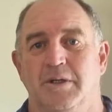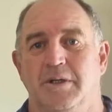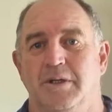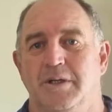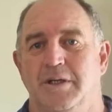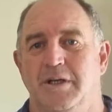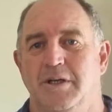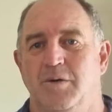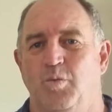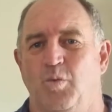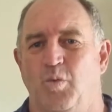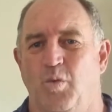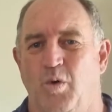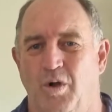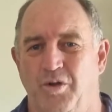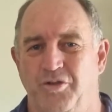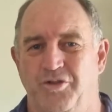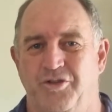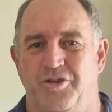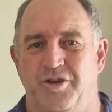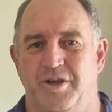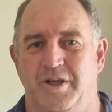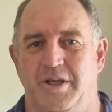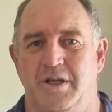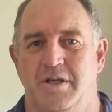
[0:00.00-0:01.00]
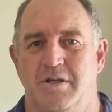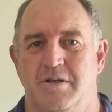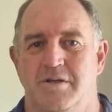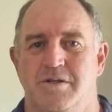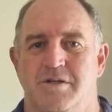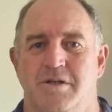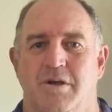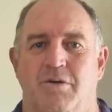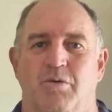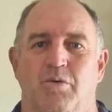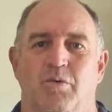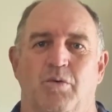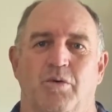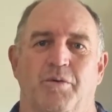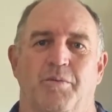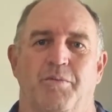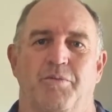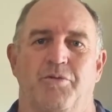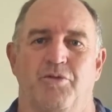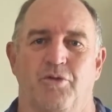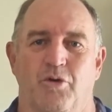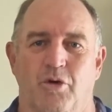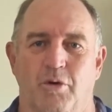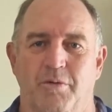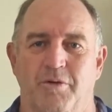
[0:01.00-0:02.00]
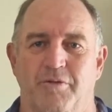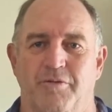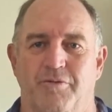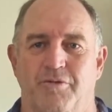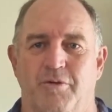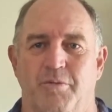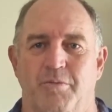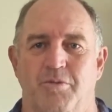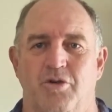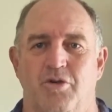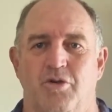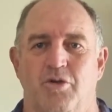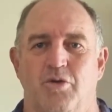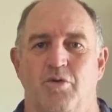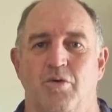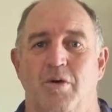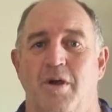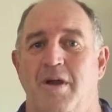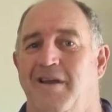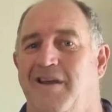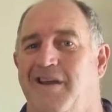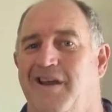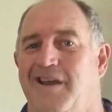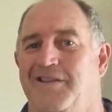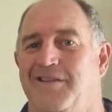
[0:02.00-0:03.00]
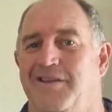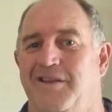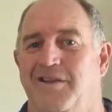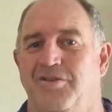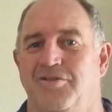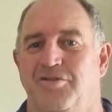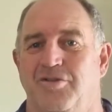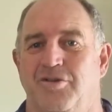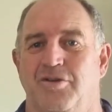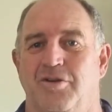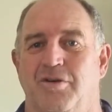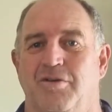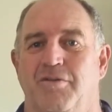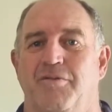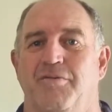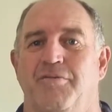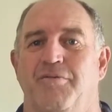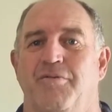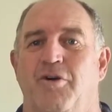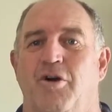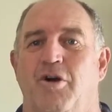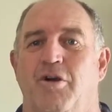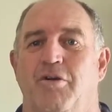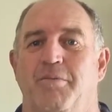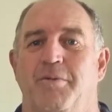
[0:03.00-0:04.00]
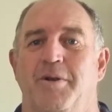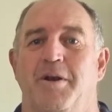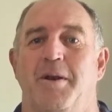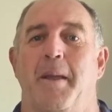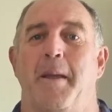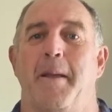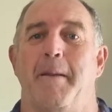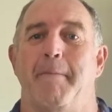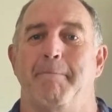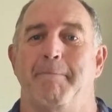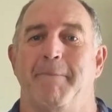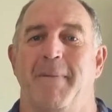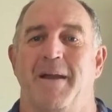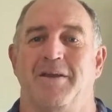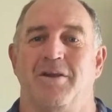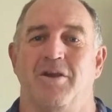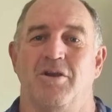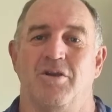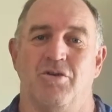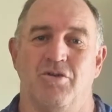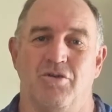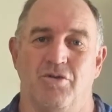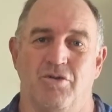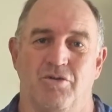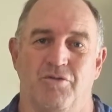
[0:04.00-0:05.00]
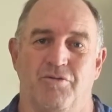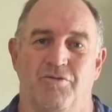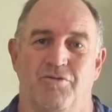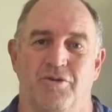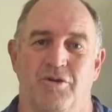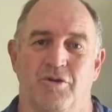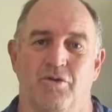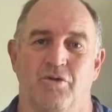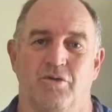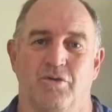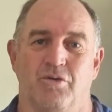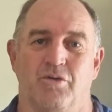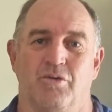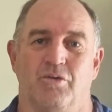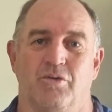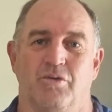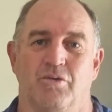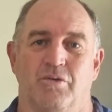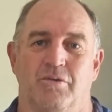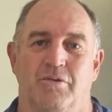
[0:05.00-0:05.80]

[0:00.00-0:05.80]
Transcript: It wants heat, so it will absorb it from you and the internal environment, making you feel cool.